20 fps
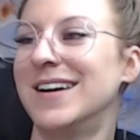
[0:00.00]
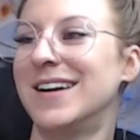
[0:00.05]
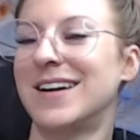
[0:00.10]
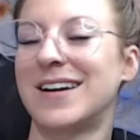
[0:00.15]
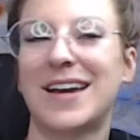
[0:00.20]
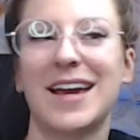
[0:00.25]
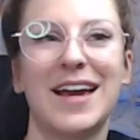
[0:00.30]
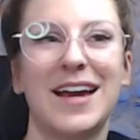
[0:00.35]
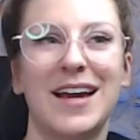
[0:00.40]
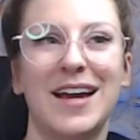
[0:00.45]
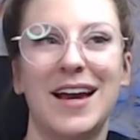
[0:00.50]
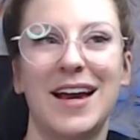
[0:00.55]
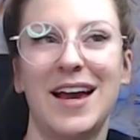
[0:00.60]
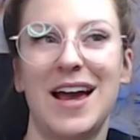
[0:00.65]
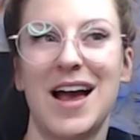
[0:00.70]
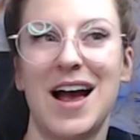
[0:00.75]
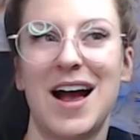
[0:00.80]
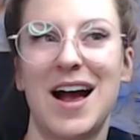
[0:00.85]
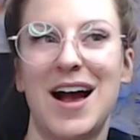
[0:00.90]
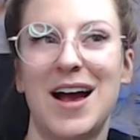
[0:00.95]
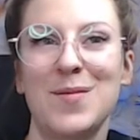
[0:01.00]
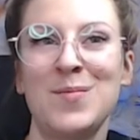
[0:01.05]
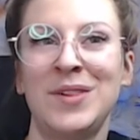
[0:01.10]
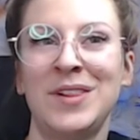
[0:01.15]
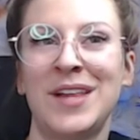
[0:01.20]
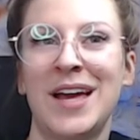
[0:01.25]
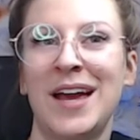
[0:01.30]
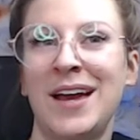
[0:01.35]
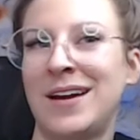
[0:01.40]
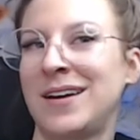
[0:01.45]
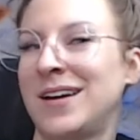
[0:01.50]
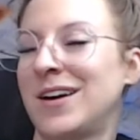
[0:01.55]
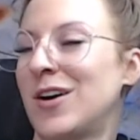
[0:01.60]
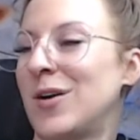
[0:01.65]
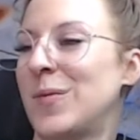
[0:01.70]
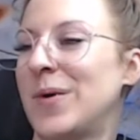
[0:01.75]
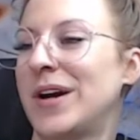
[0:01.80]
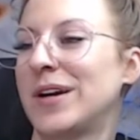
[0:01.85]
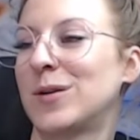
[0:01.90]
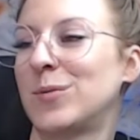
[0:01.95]
okay, I'm lagging
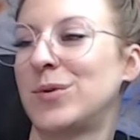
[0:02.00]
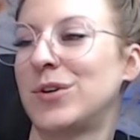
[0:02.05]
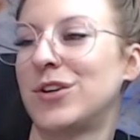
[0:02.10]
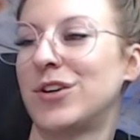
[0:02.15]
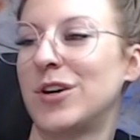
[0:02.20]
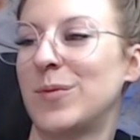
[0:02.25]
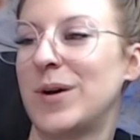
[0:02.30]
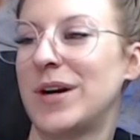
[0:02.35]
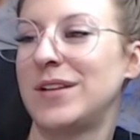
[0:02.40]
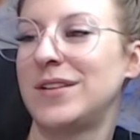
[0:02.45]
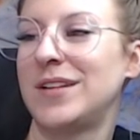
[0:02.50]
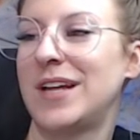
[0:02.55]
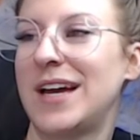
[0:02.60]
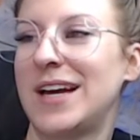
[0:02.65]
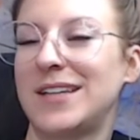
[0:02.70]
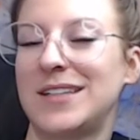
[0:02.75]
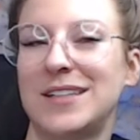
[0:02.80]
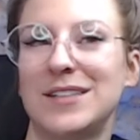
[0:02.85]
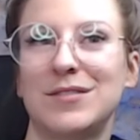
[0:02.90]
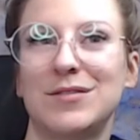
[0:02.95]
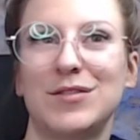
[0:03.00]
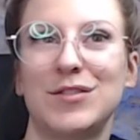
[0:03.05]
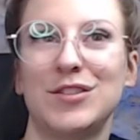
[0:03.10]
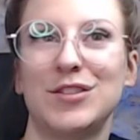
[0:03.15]
on my computer. Am I lagging for